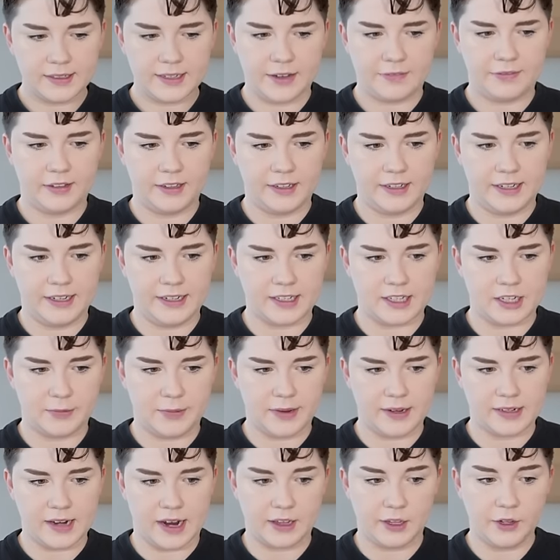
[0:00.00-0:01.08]
Definitely needs to
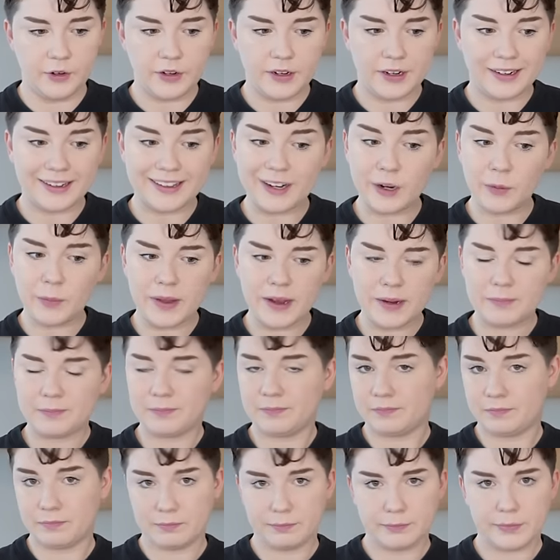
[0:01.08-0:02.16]
be diluted a little bit,
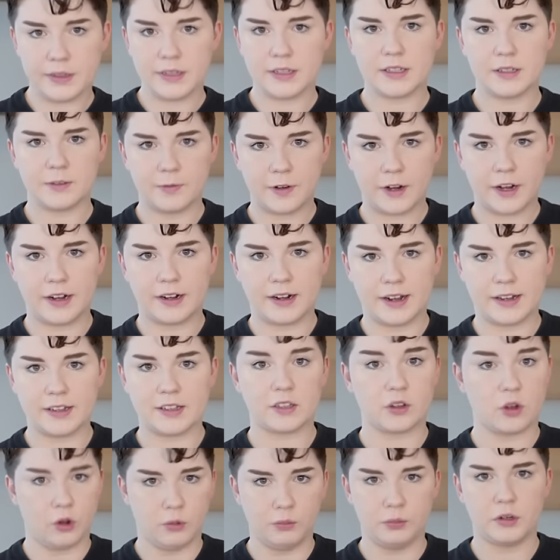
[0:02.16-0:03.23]
but this is a very
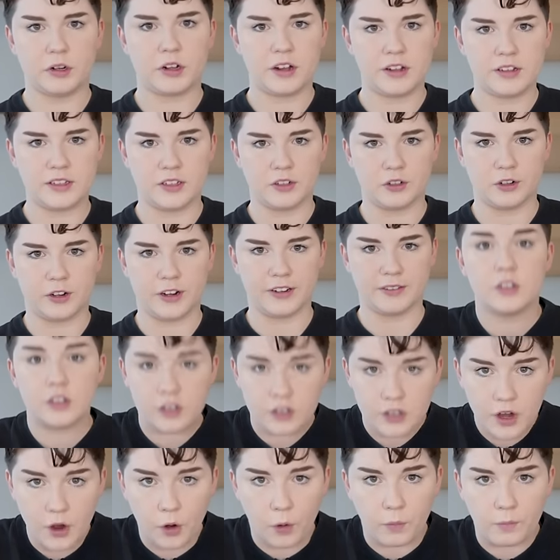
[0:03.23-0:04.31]
nice cold brew concentrate.
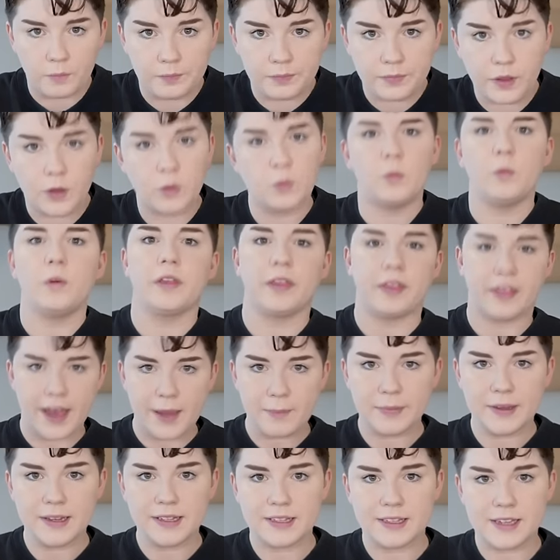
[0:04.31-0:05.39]
So with
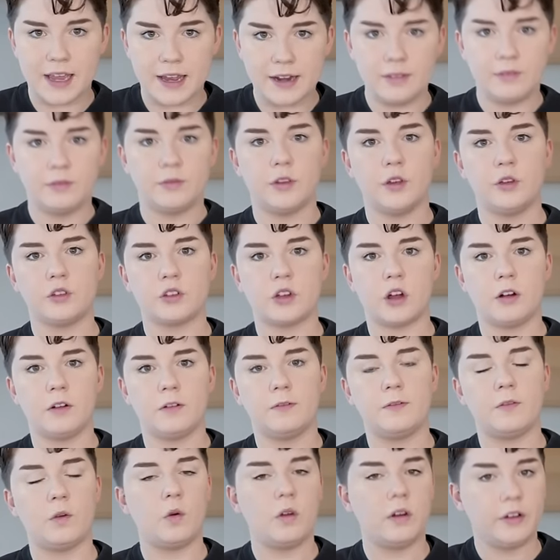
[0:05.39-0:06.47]
that being said, those are
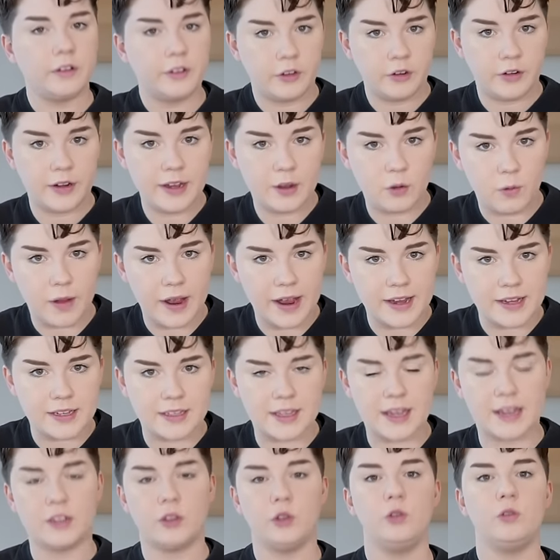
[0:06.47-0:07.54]
four unique ways
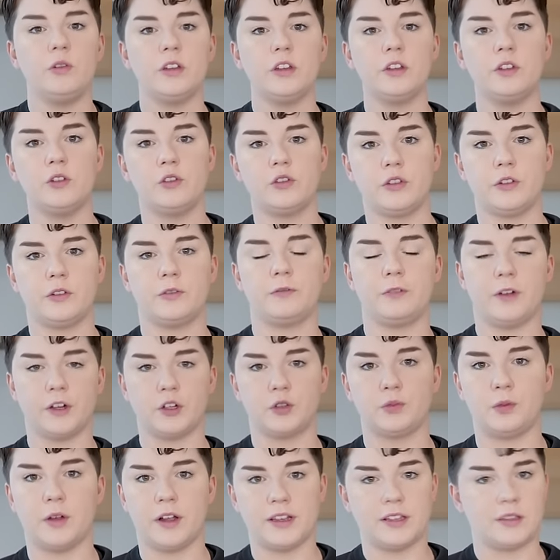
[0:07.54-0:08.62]
that you can use your
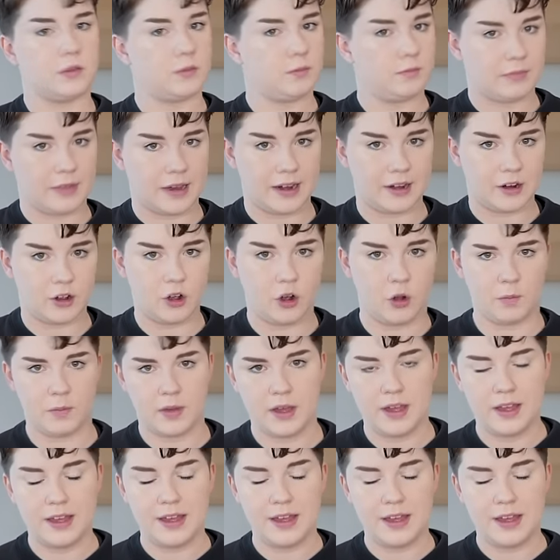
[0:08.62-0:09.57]
French press at home.